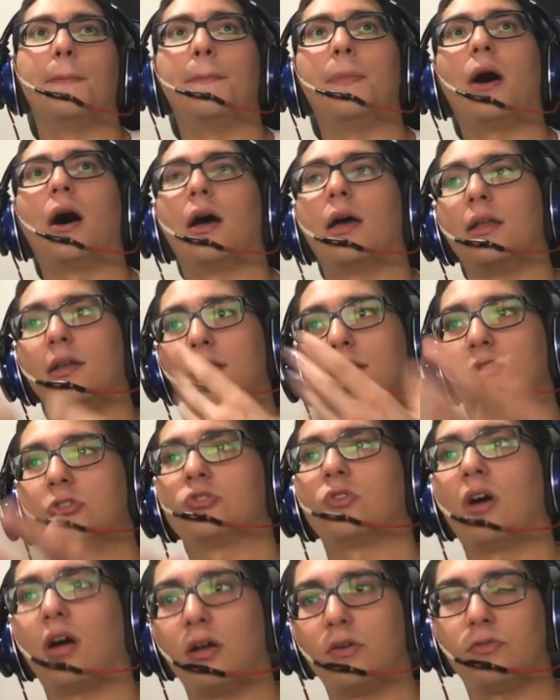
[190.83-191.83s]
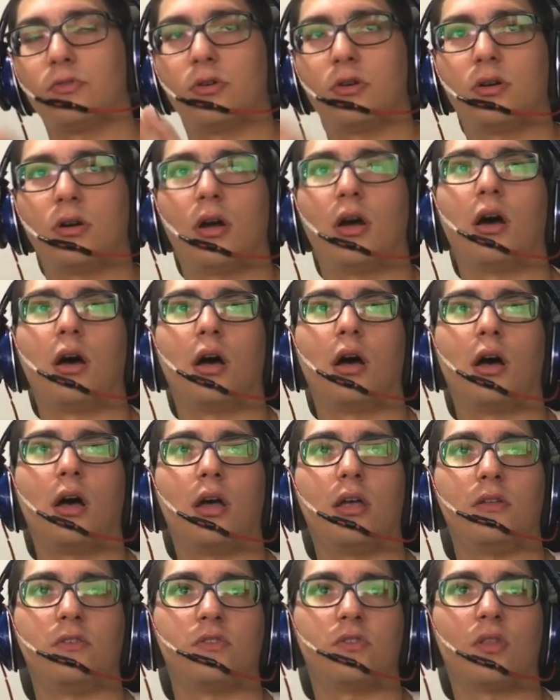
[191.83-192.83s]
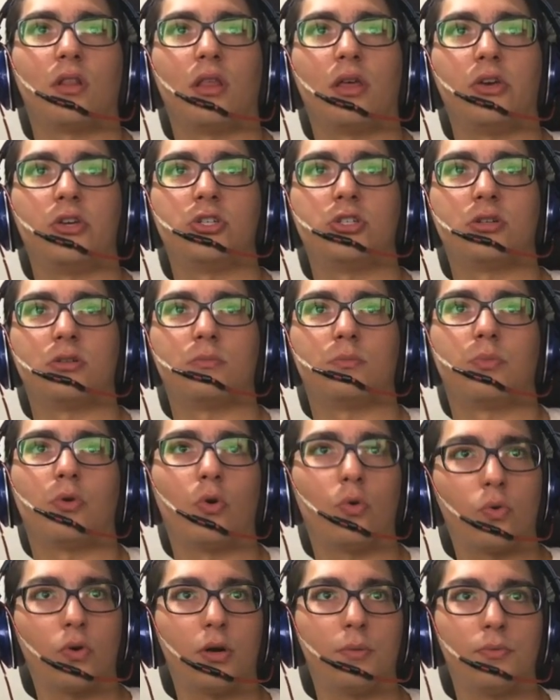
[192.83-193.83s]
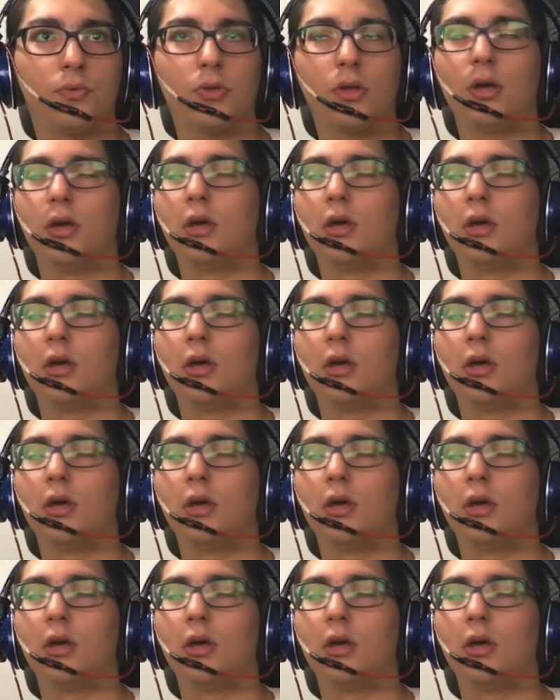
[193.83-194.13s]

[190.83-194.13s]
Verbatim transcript: by the driver uh, installation program